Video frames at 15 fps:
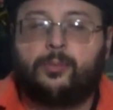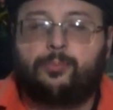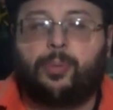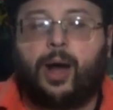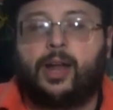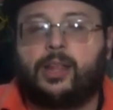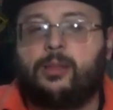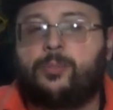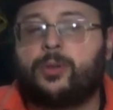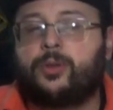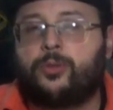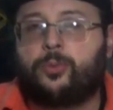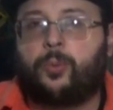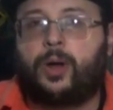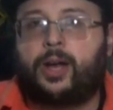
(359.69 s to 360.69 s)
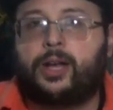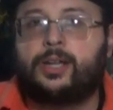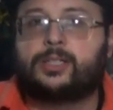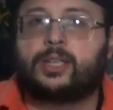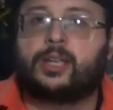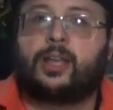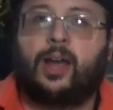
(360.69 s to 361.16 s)
body build
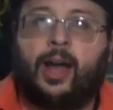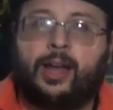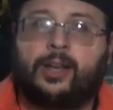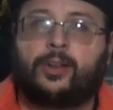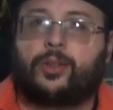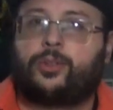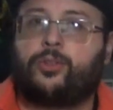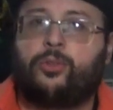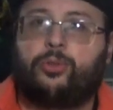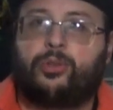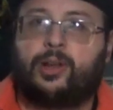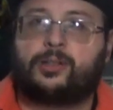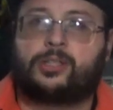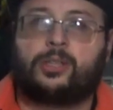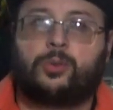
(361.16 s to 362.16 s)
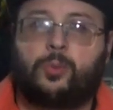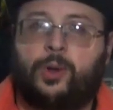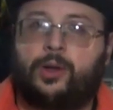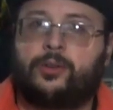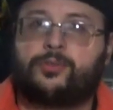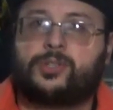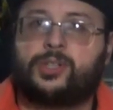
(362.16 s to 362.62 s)
wise, like kind of like the 2012